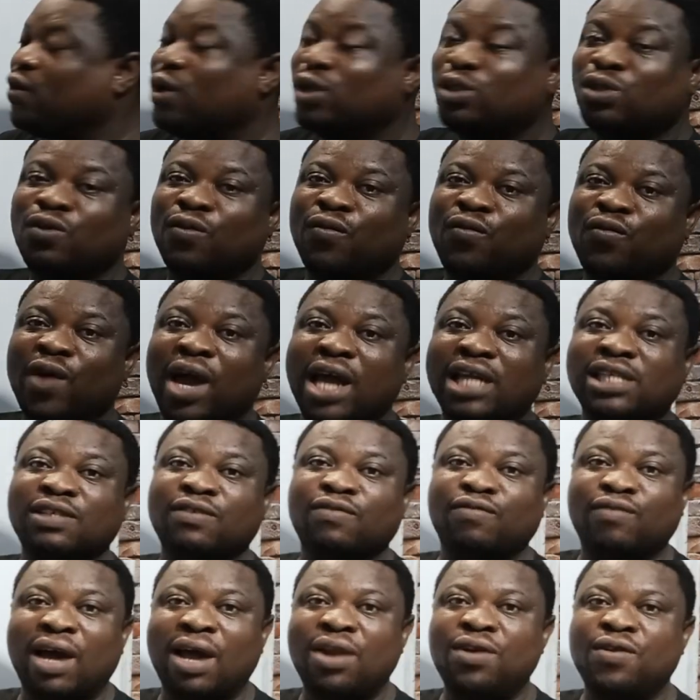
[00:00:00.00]
for us to find
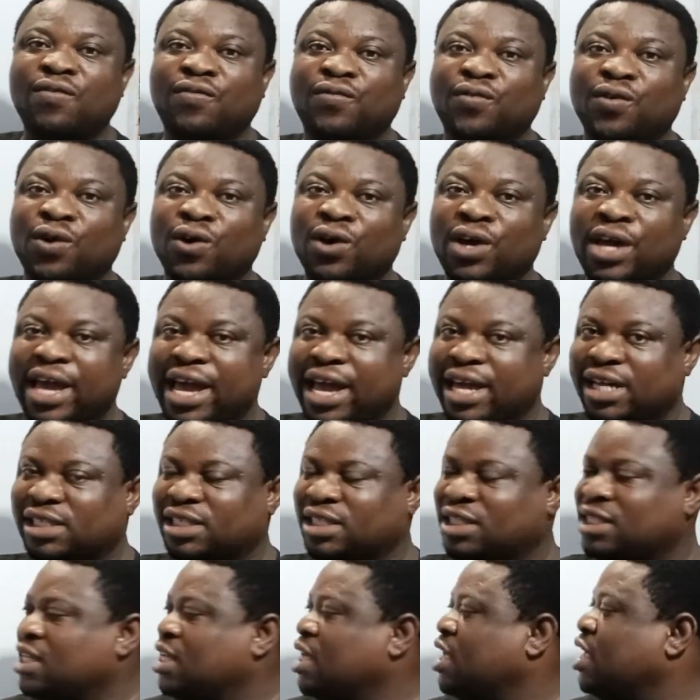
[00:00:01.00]
the value for
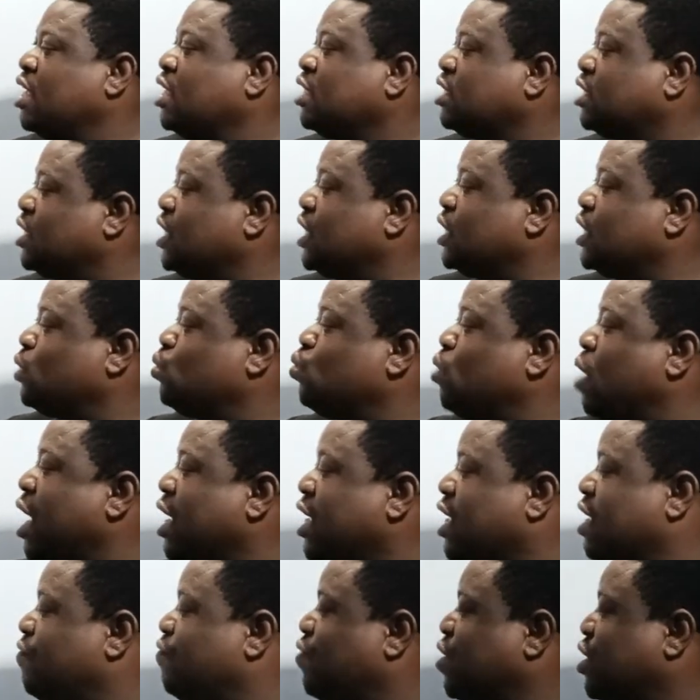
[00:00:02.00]
x, since we are
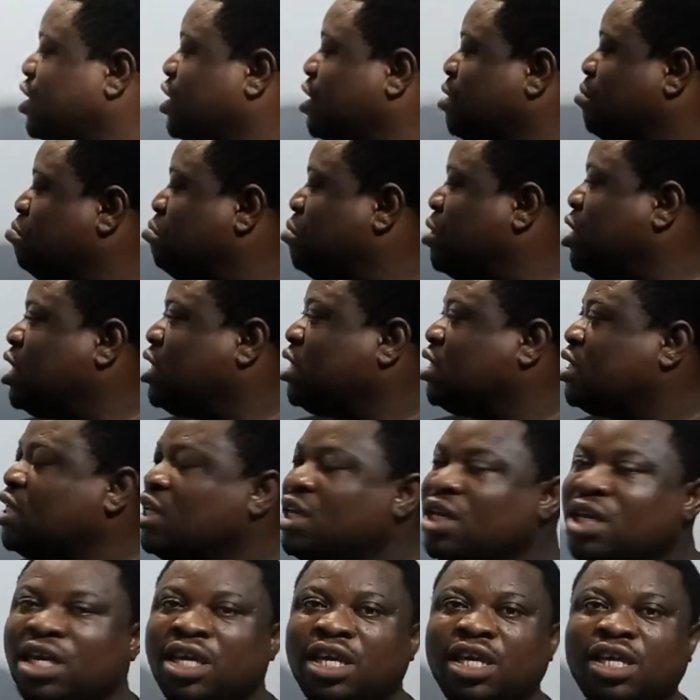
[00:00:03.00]
given the mean,
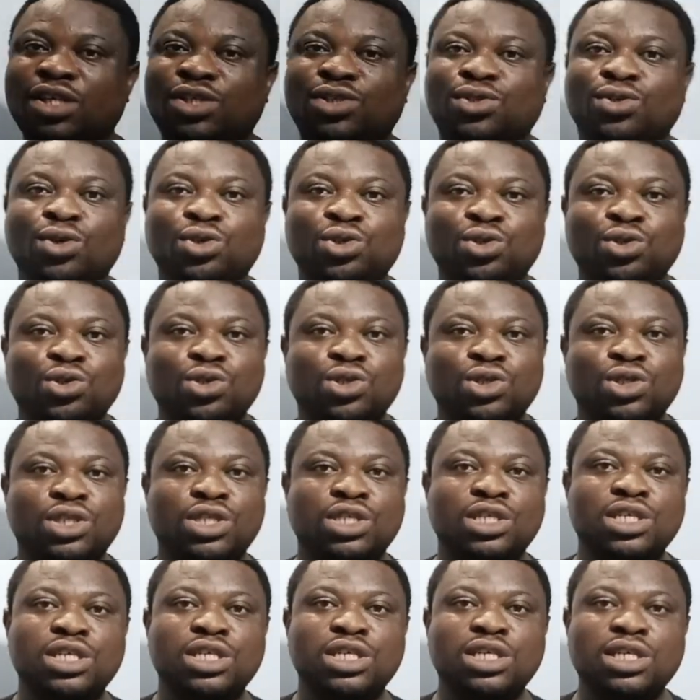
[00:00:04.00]
is to use
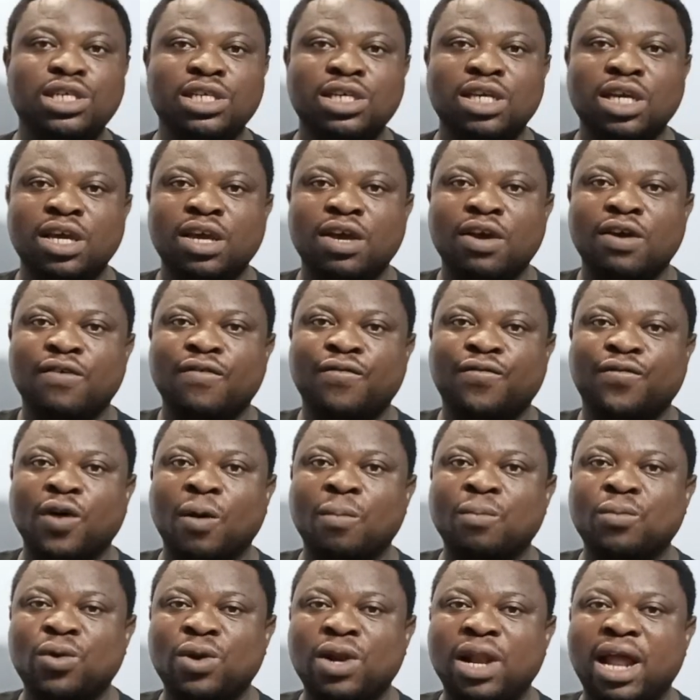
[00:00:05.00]
the
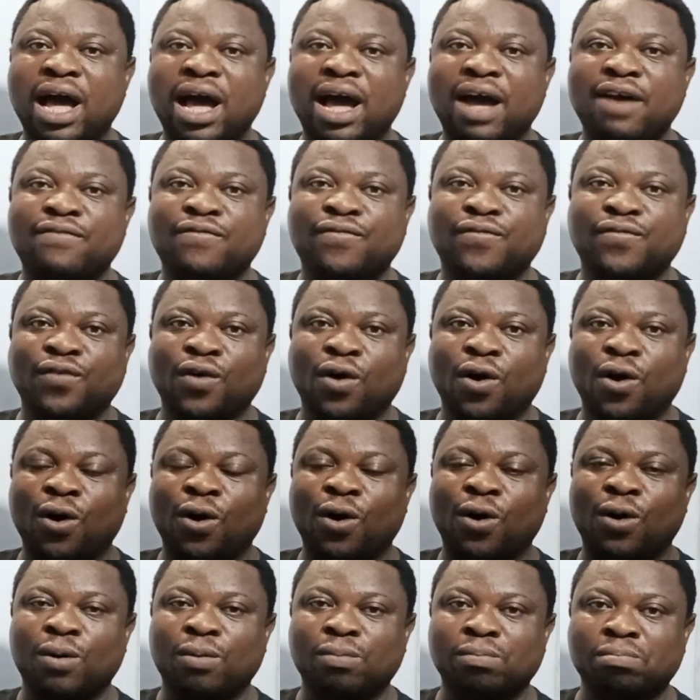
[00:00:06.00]
formula for